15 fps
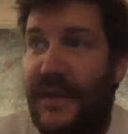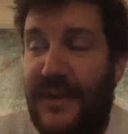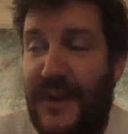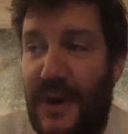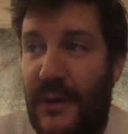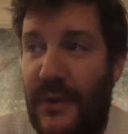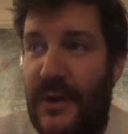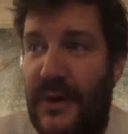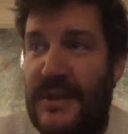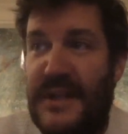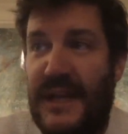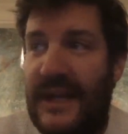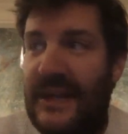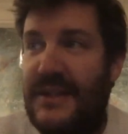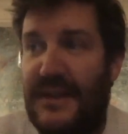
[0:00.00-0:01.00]
and owner is I
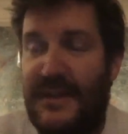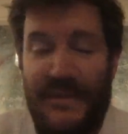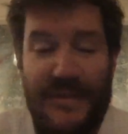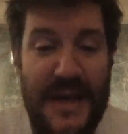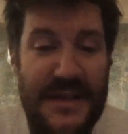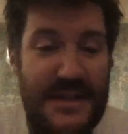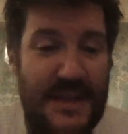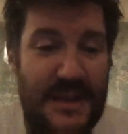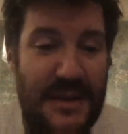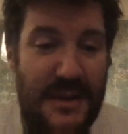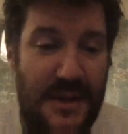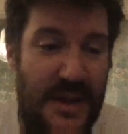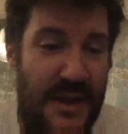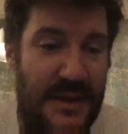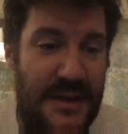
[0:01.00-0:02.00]
get to invest in the
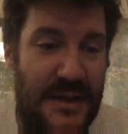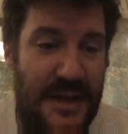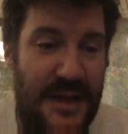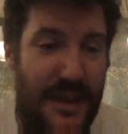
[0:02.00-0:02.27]
things that kind